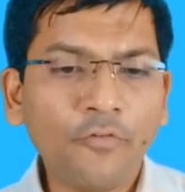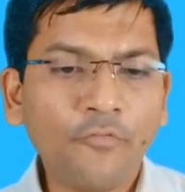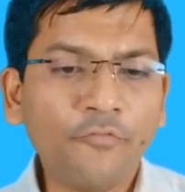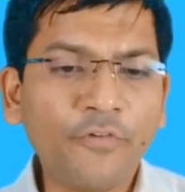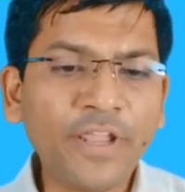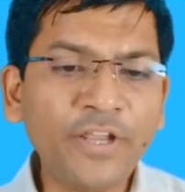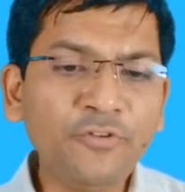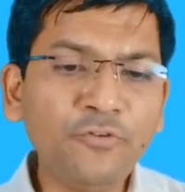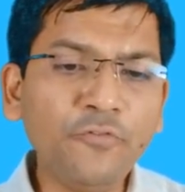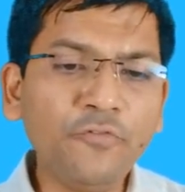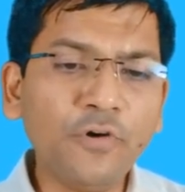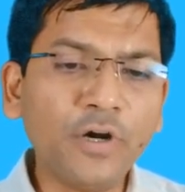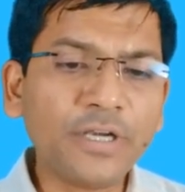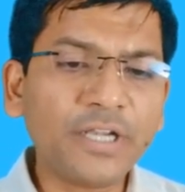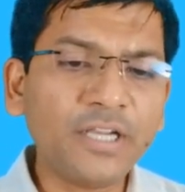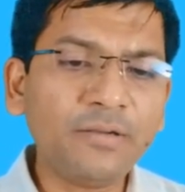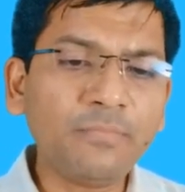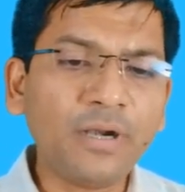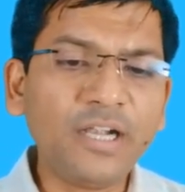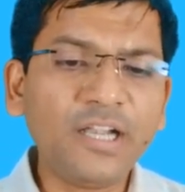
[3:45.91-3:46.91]
When you
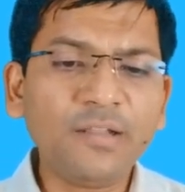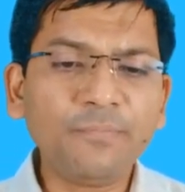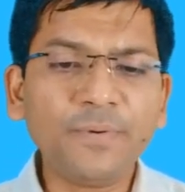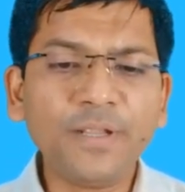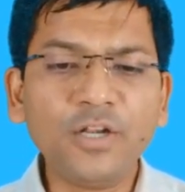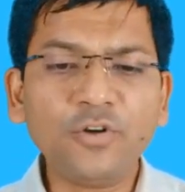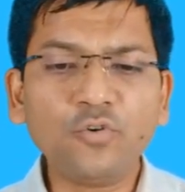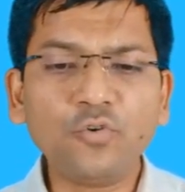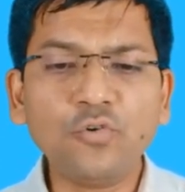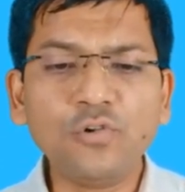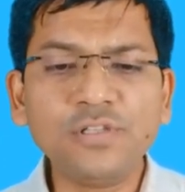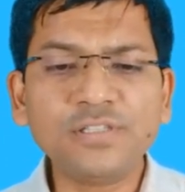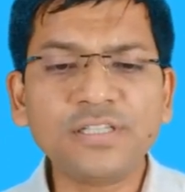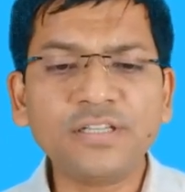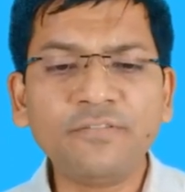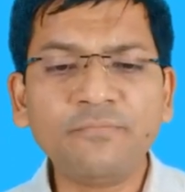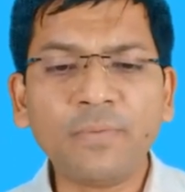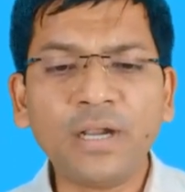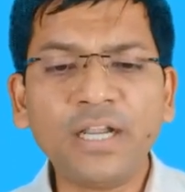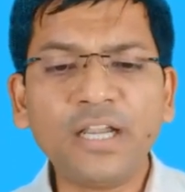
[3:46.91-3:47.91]
worked in multiple roles
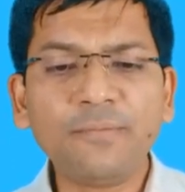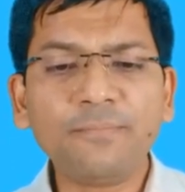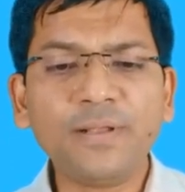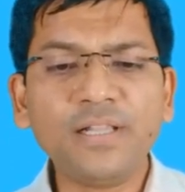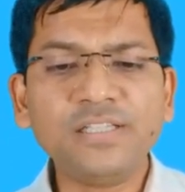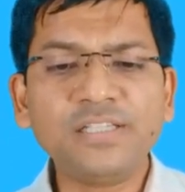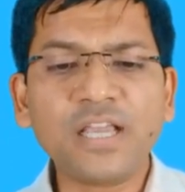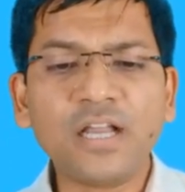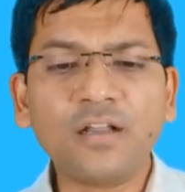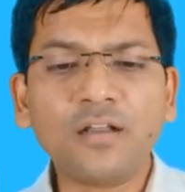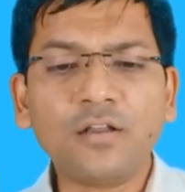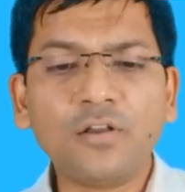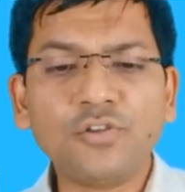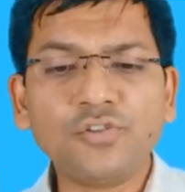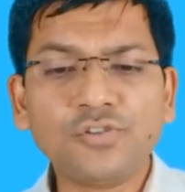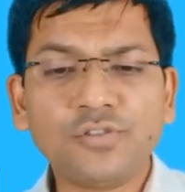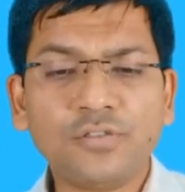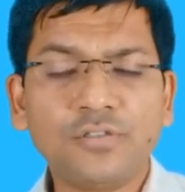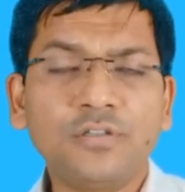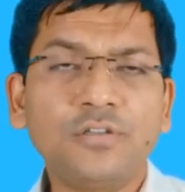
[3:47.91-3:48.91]
in multiple
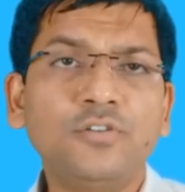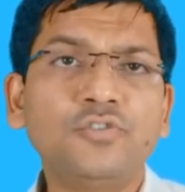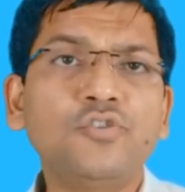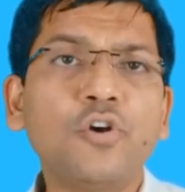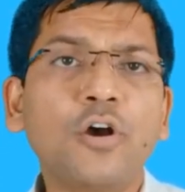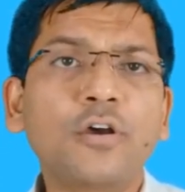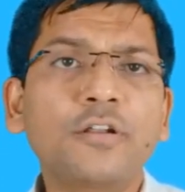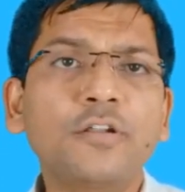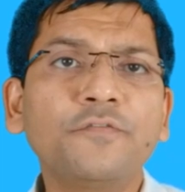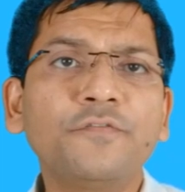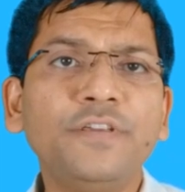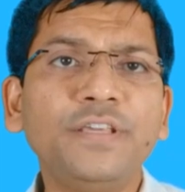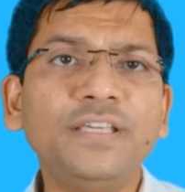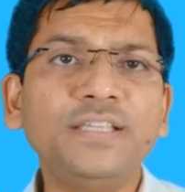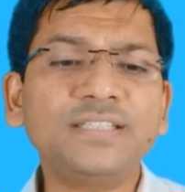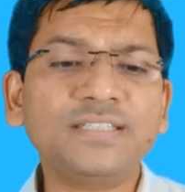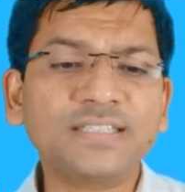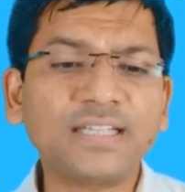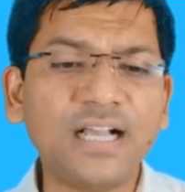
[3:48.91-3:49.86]
geographies,